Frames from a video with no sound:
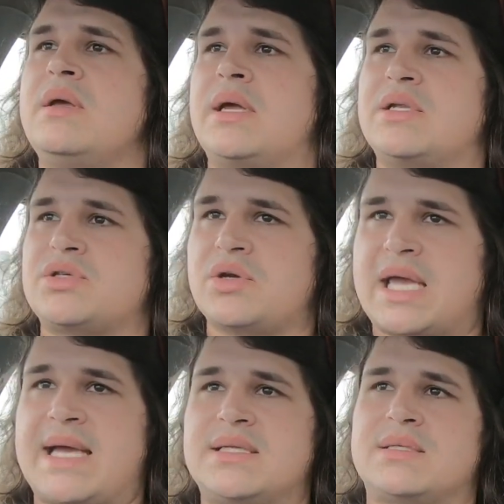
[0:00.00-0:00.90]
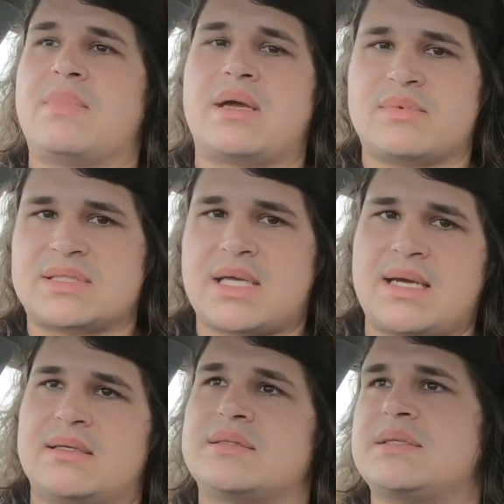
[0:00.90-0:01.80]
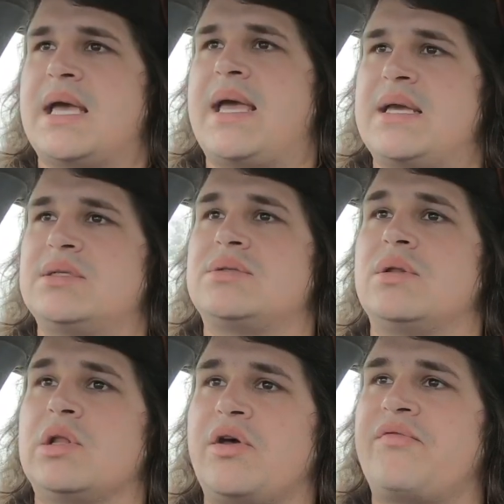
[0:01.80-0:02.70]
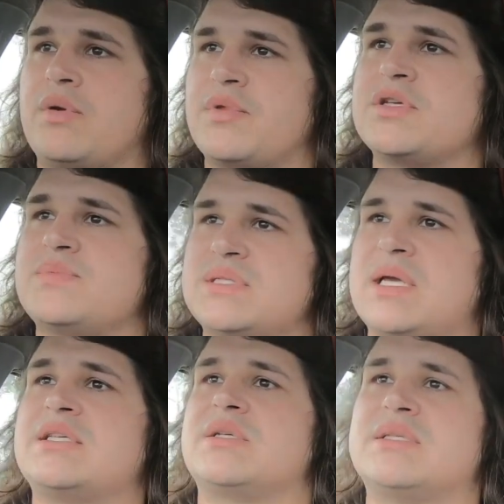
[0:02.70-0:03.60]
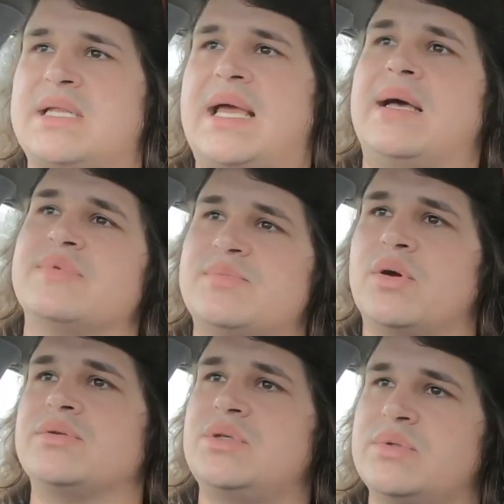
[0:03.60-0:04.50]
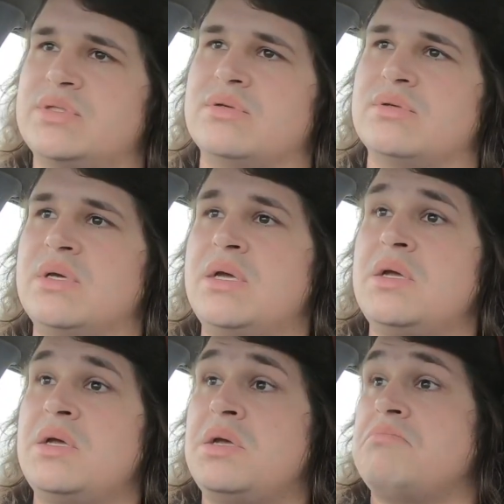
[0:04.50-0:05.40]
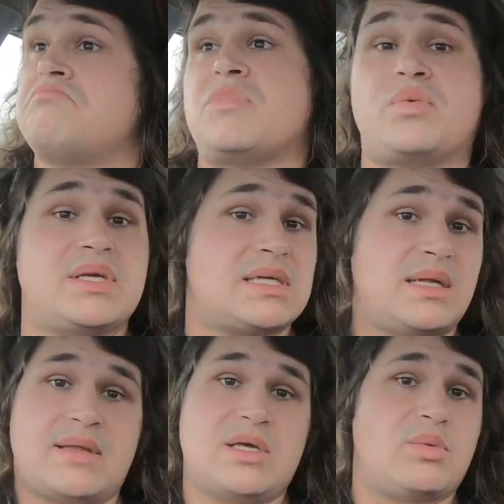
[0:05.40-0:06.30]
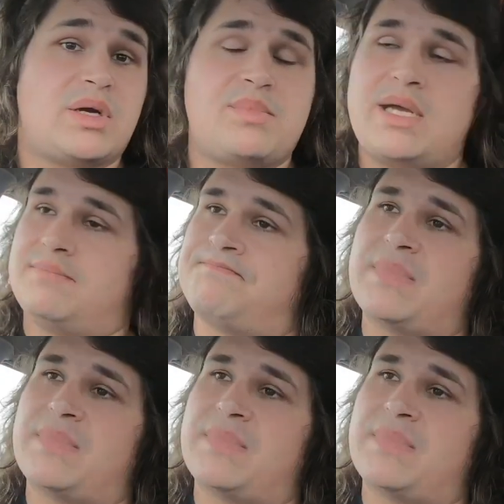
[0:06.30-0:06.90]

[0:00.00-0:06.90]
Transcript: and it's okay to make mistakes and learn from those mistakes, because then it helps mold you into the reseller that you want to be.